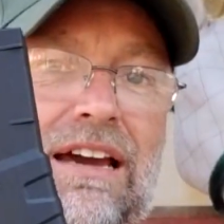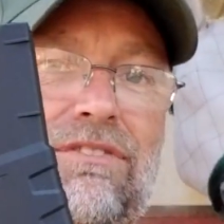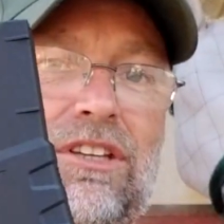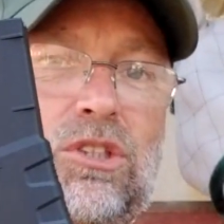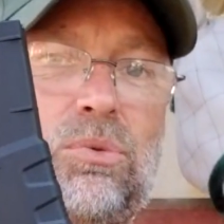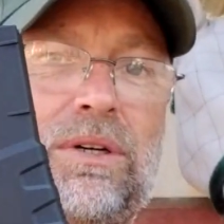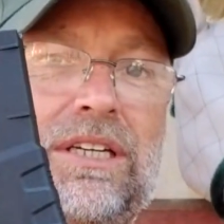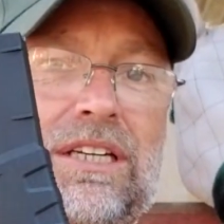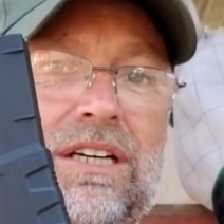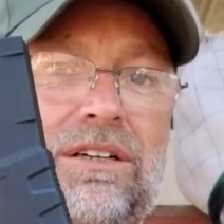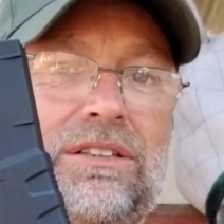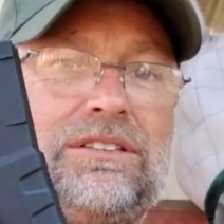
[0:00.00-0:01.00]
this
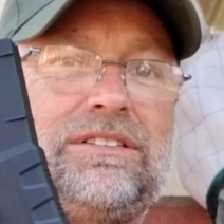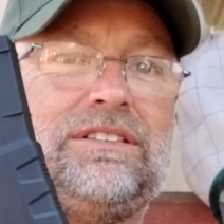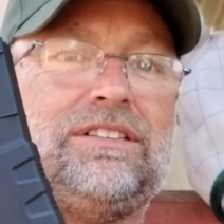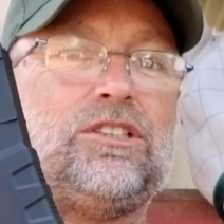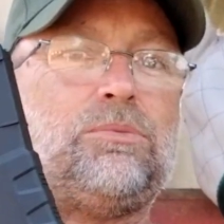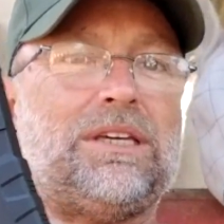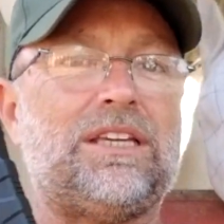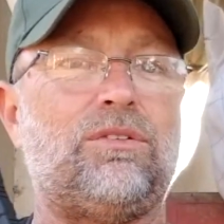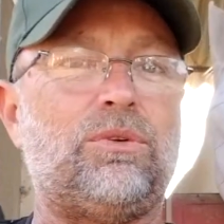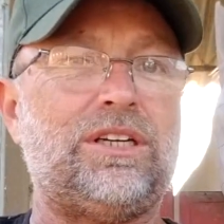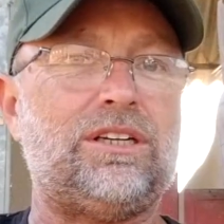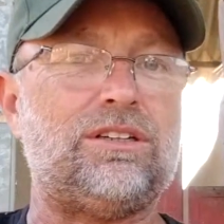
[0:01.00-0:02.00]
window. Speaking of
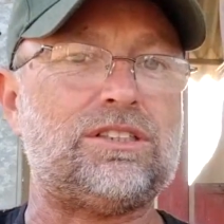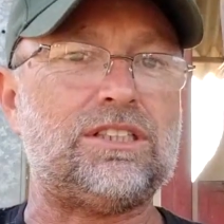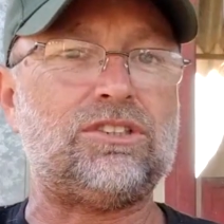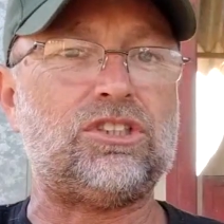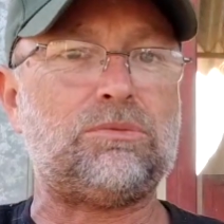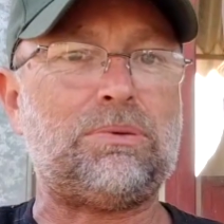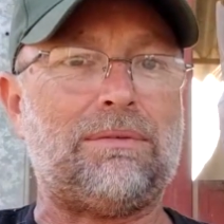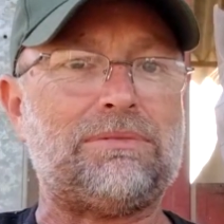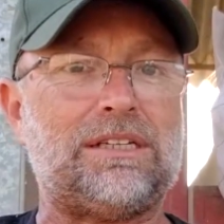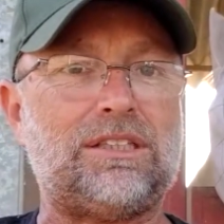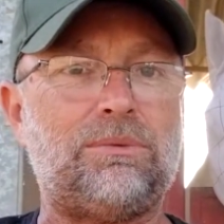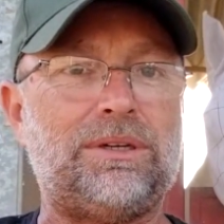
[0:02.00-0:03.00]
windows, look who just popped
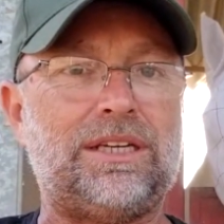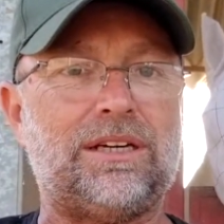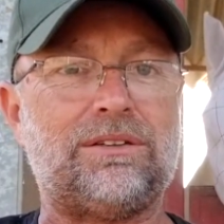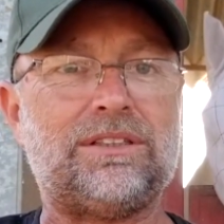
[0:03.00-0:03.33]
out the window.